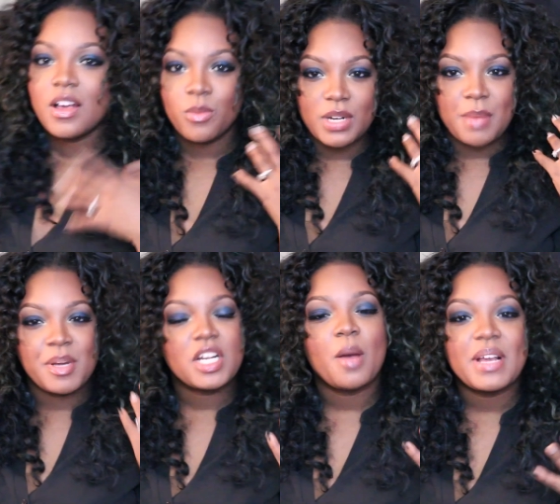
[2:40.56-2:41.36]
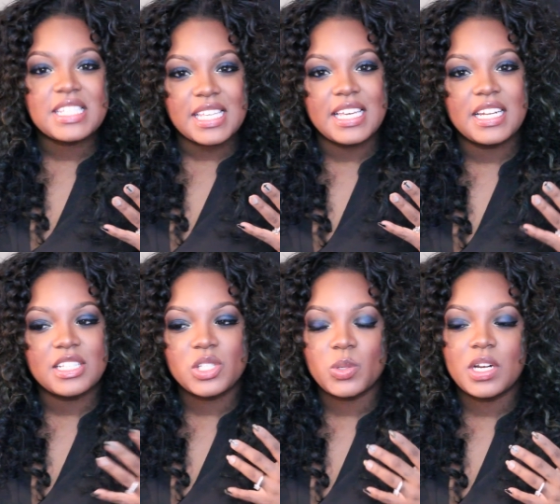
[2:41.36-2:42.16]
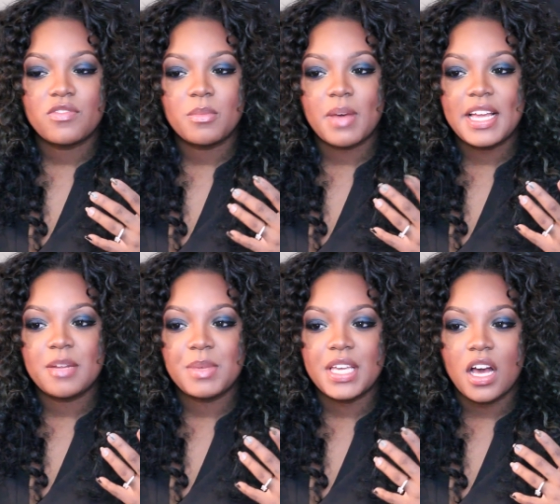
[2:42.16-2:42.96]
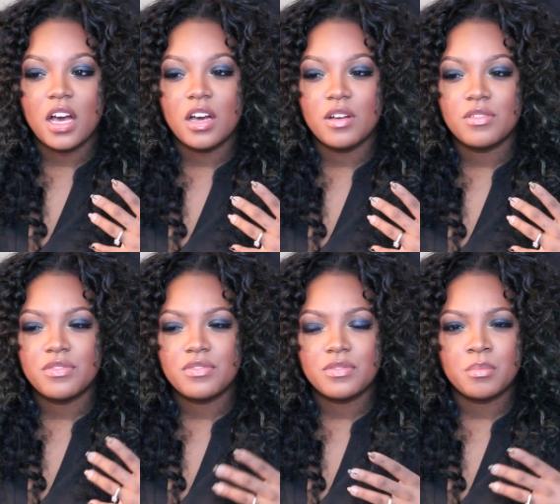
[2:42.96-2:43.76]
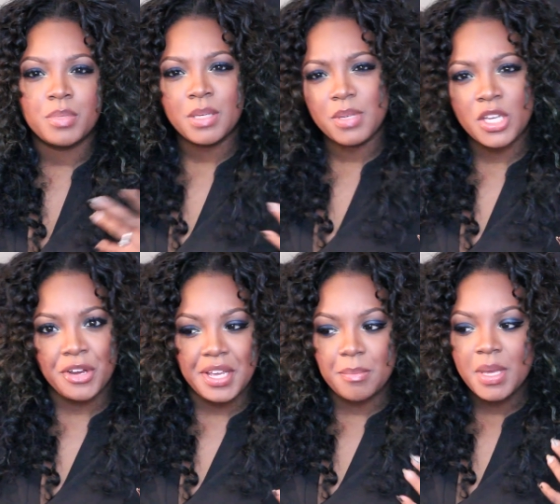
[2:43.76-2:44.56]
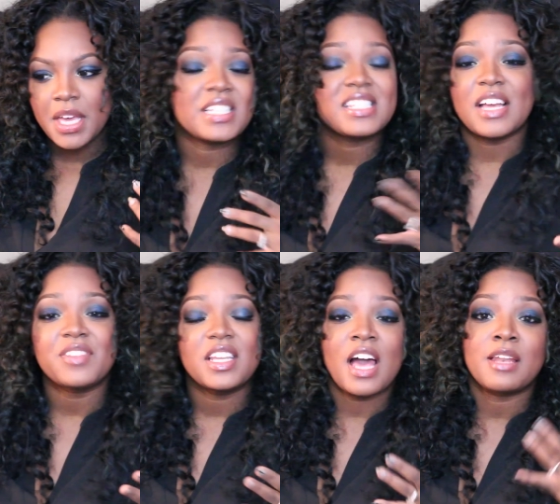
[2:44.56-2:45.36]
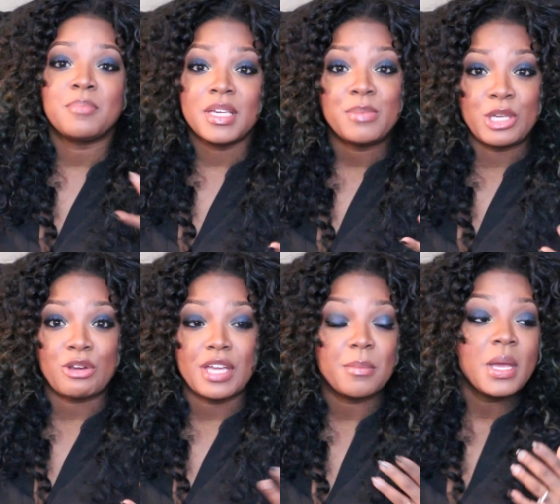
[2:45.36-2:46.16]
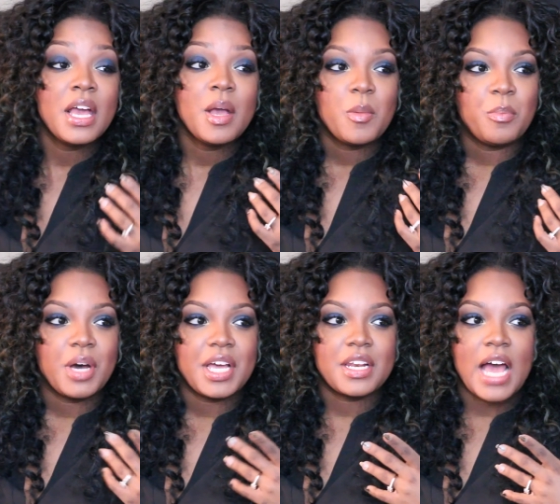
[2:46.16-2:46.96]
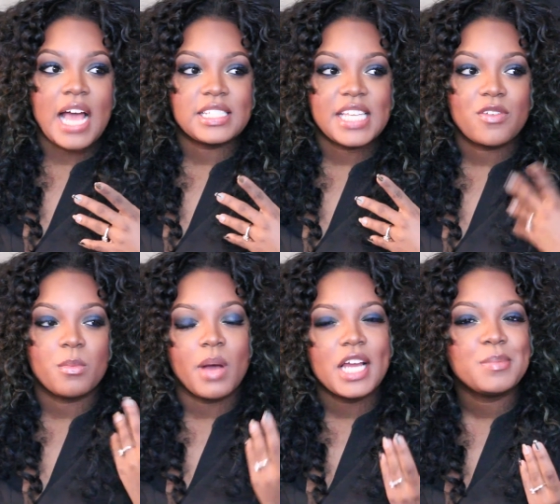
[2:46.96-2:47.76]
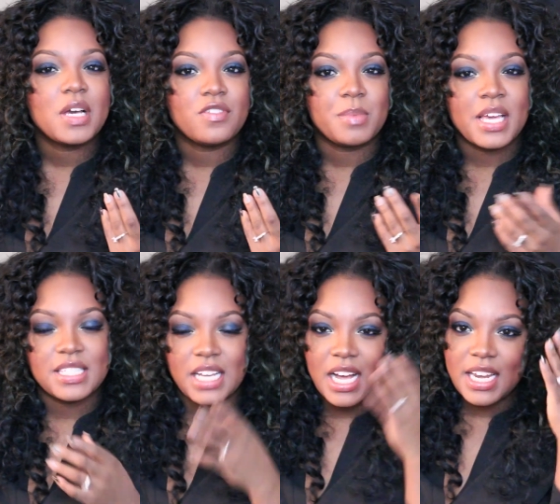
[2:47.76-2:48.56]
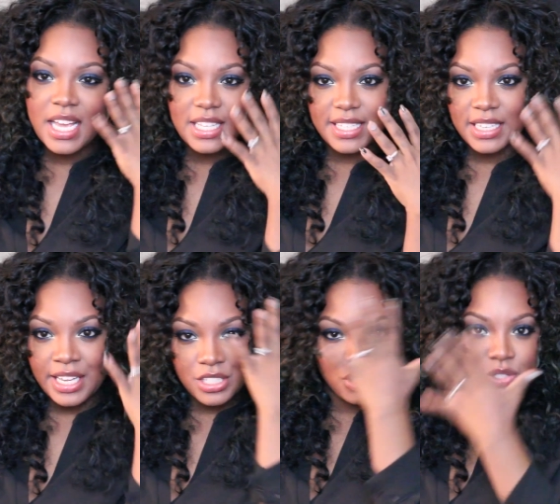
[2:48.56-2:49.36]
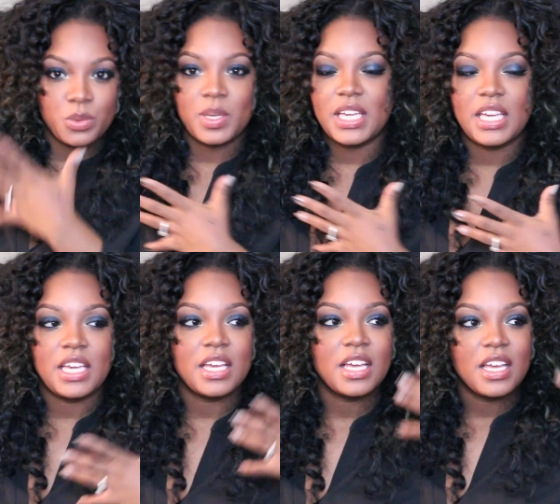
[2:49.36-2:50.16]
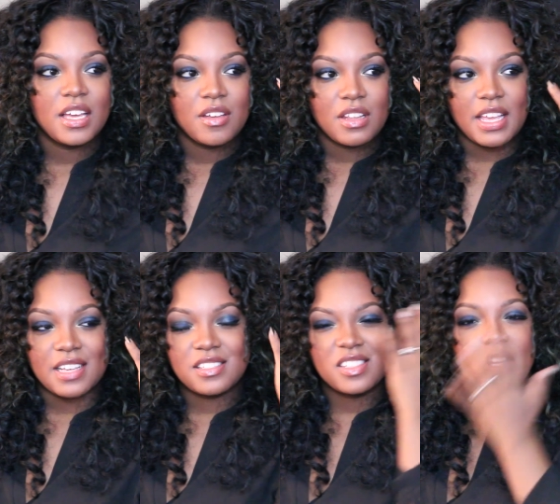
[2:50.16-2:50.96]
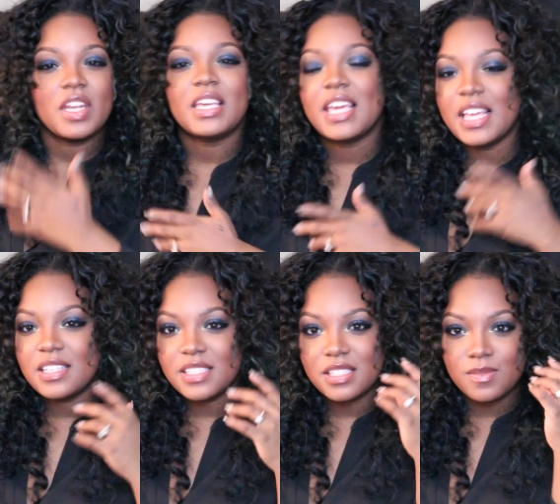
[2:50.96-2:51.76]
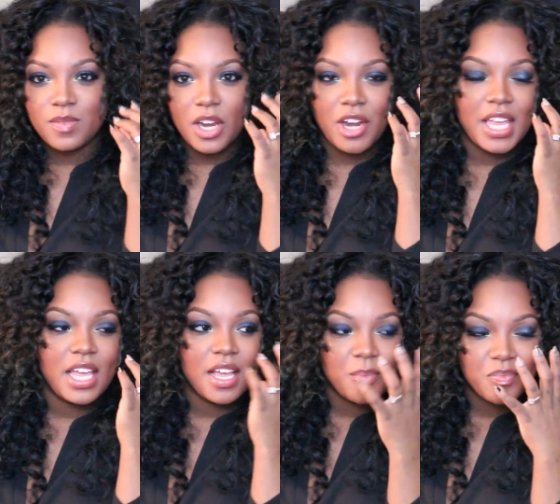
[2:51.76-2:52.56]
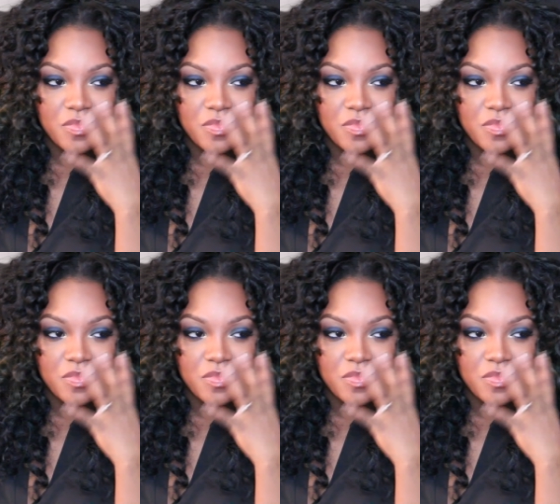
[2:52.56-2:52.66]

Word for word: When I put it on my skin, it sort of reminded me of BB cream. It's definitely not a BB cream, but I say reminded me of it because I kind of had that like dewy, like sun-kissed, very